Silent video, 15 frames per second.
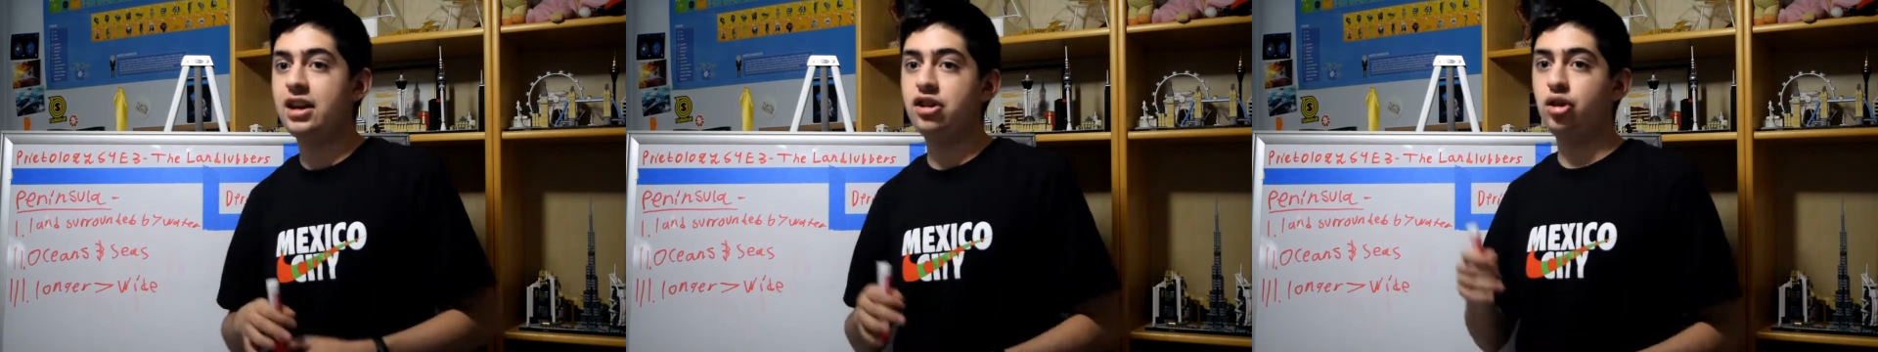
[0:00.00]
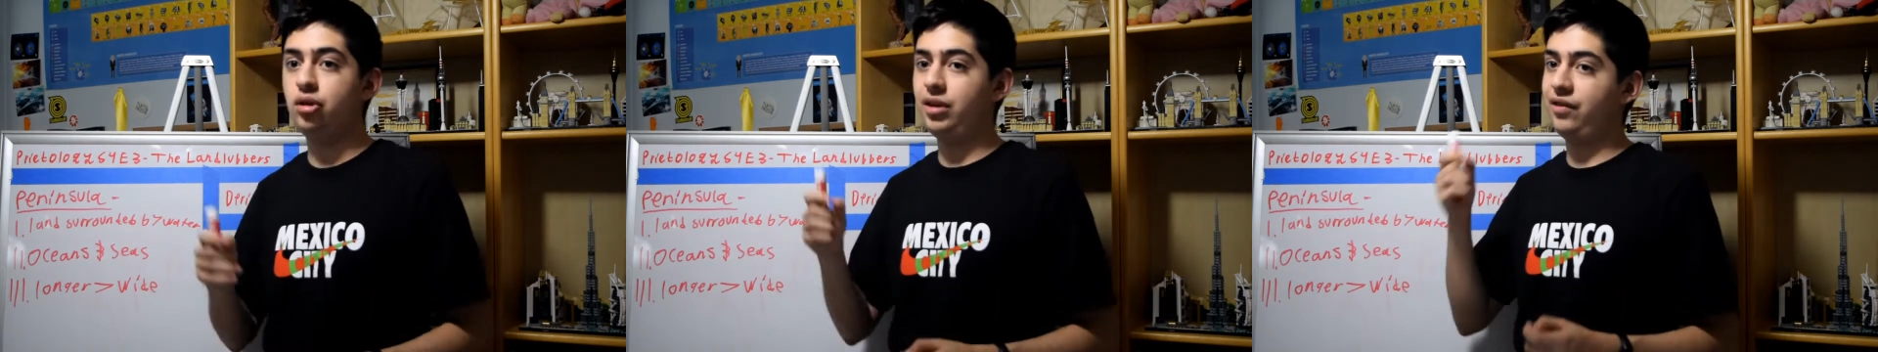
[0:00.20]

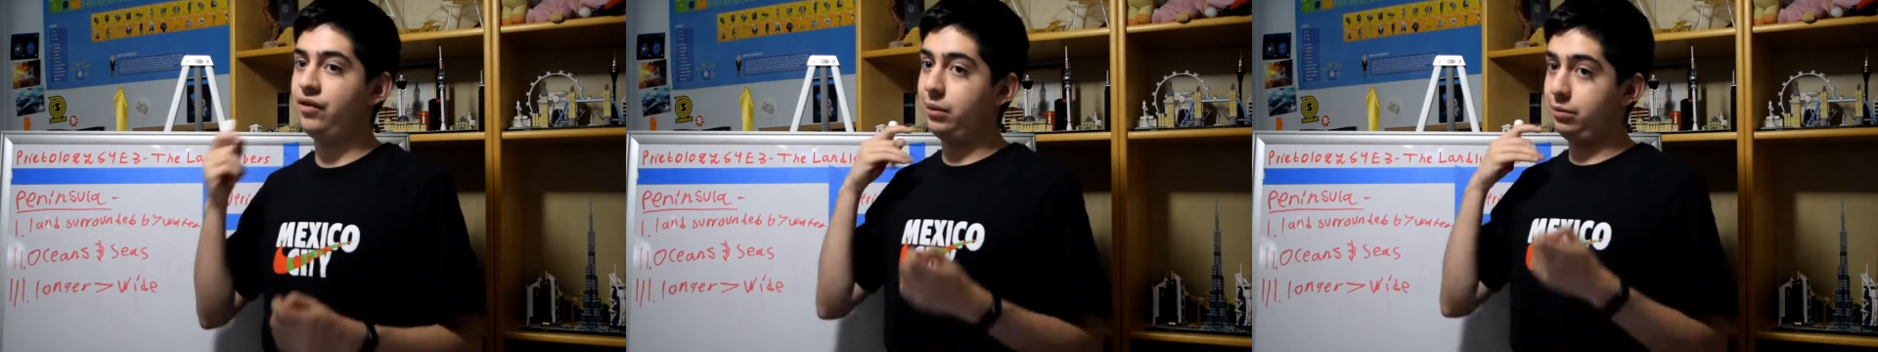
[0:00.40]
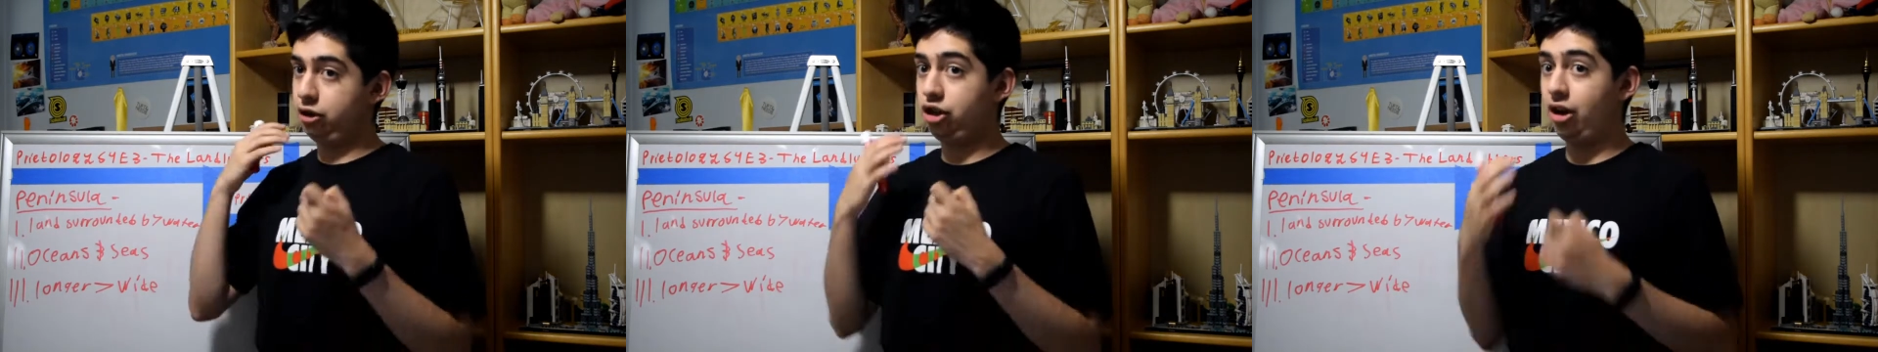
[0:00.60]
is usually
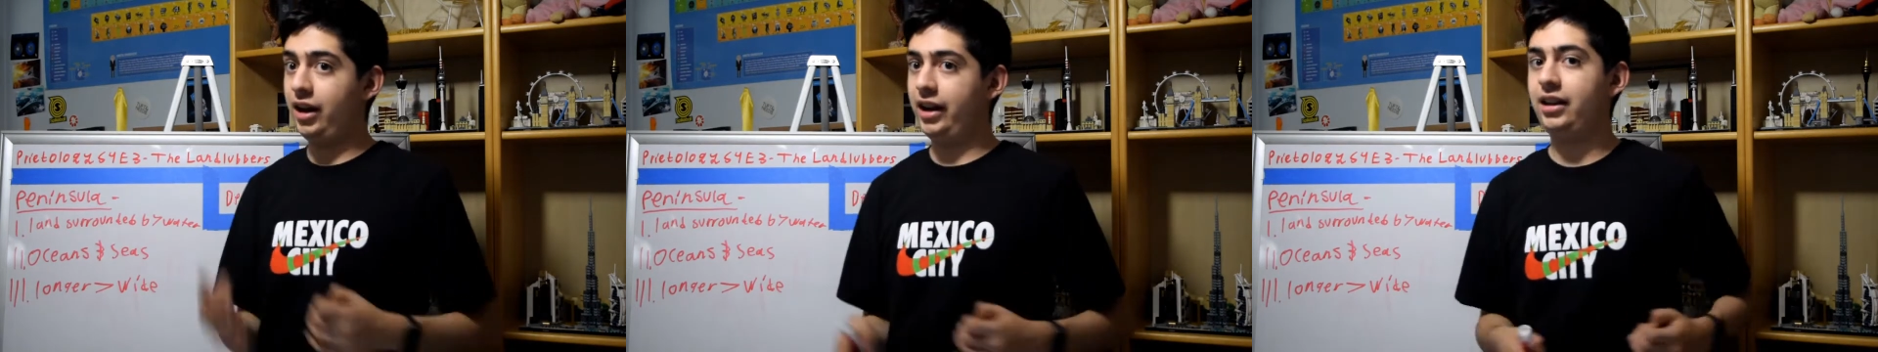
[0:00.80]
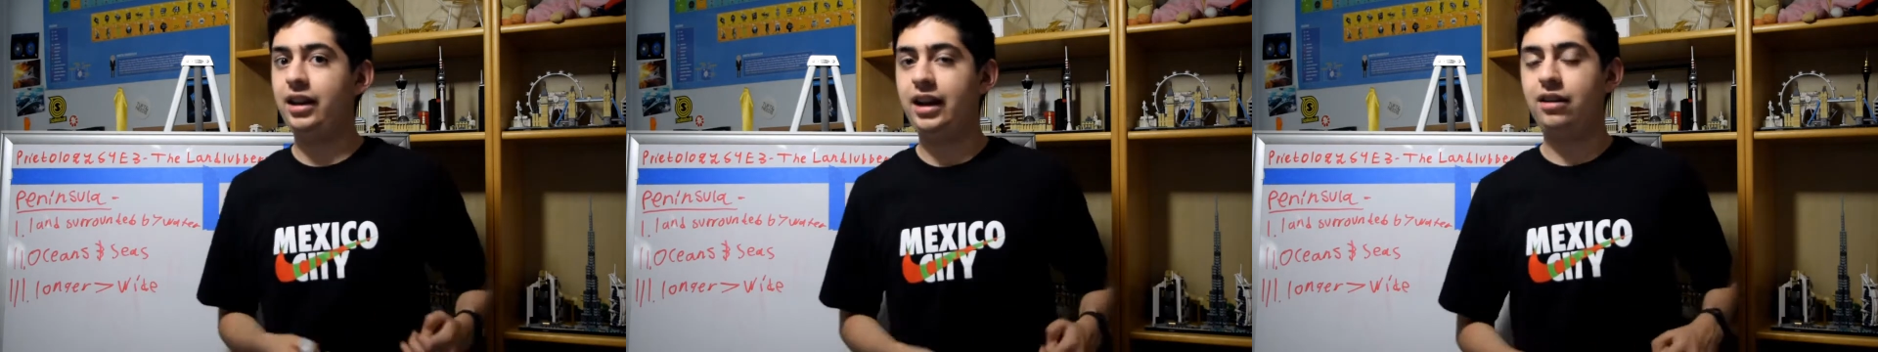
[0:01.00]
from
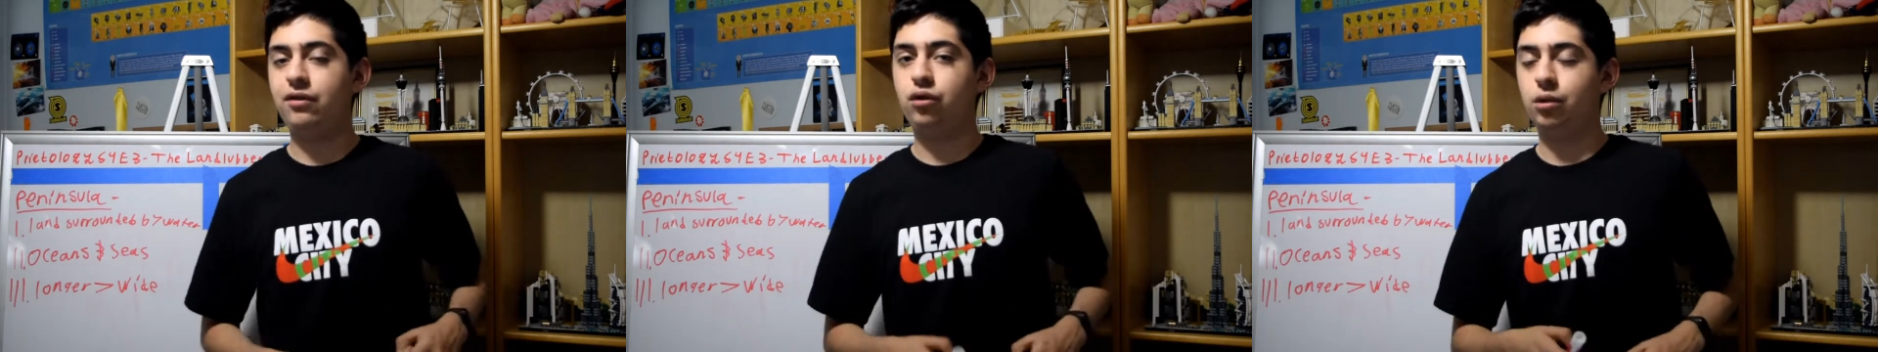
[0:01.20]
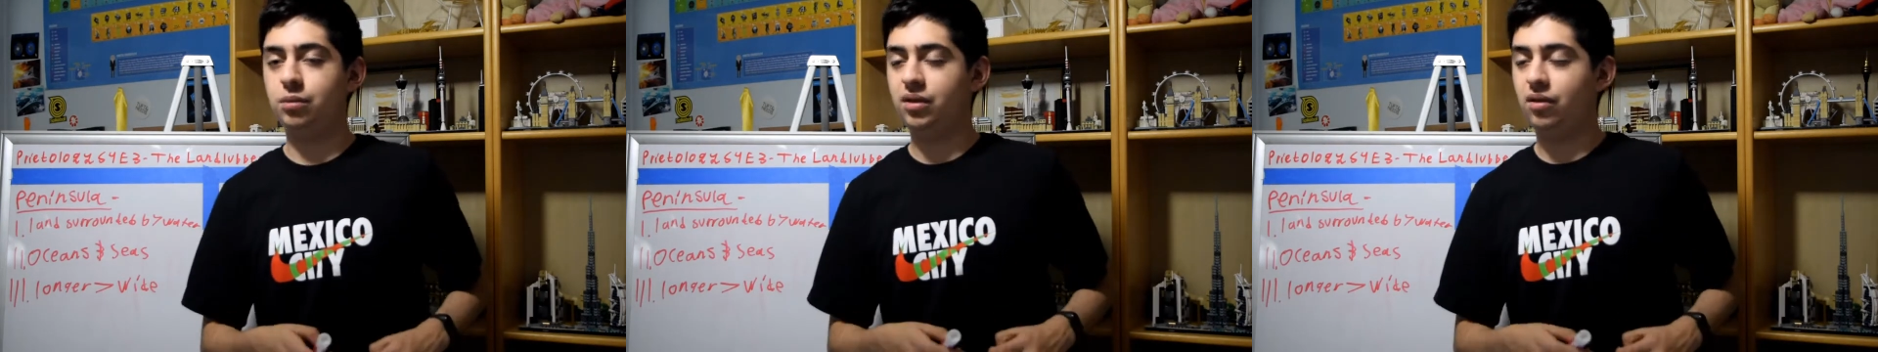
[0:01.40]
giant
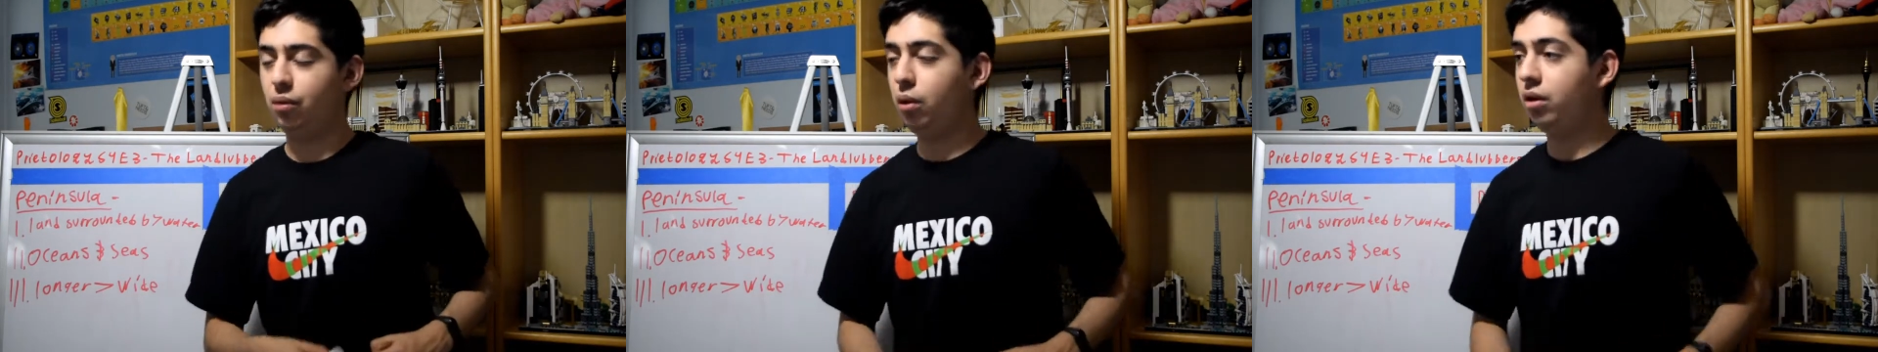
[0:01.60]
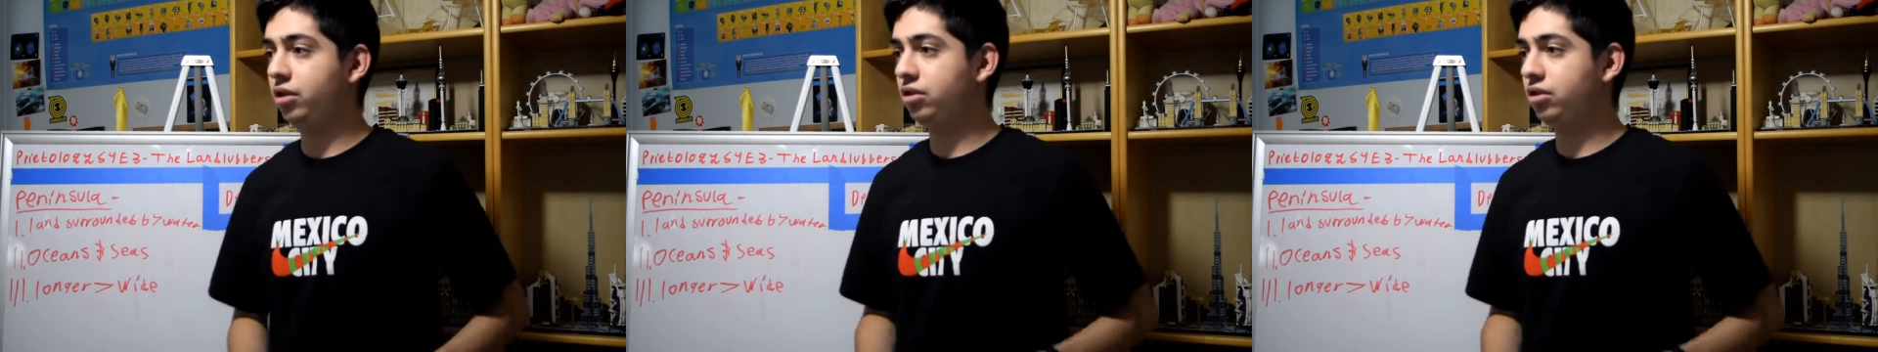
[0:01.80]
landforms of water,